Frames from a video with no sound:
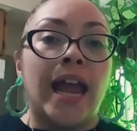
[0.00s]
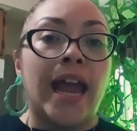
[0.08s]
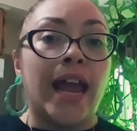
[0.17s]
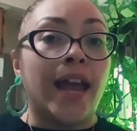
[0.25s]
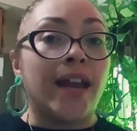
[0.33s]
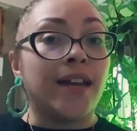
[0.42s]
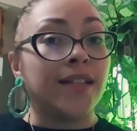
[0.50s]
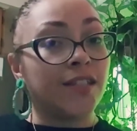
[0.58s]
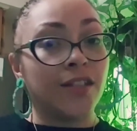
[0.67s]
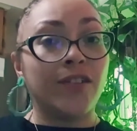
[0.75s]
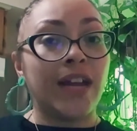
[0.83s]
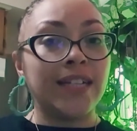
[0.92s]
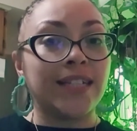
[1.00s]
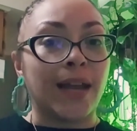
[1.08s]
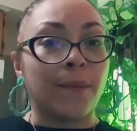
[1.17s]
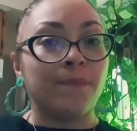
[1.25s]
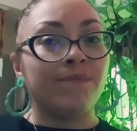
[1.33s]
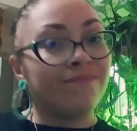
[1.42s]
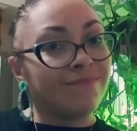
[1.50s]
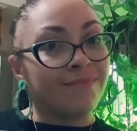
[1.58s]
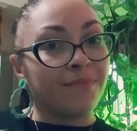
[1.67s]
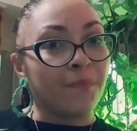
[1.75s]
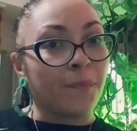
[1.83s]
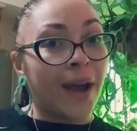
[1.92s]
And till next time,
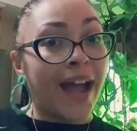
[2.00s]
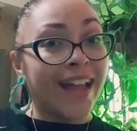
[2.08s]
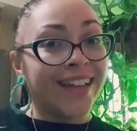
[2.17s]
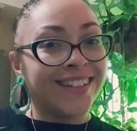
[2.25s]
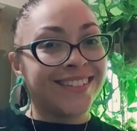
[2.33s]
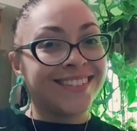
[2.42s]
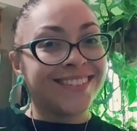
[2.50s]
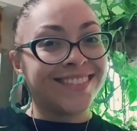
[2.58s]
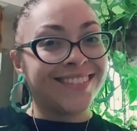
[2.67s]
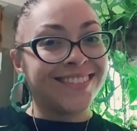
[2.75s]
bye.